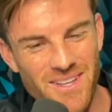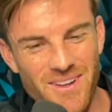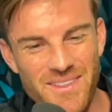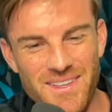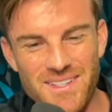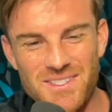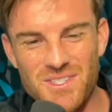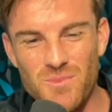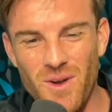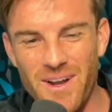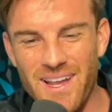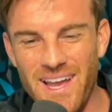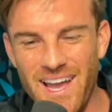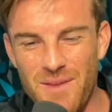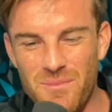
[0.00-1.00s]
I think he's a smart
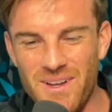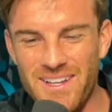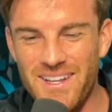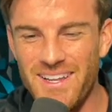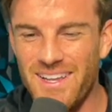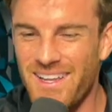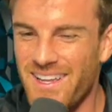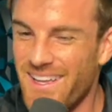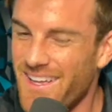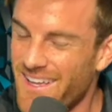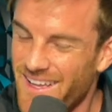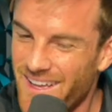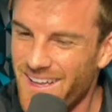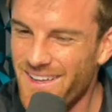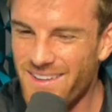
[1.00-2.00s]
guy, but
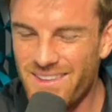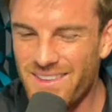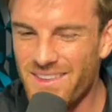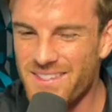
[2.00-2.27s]
the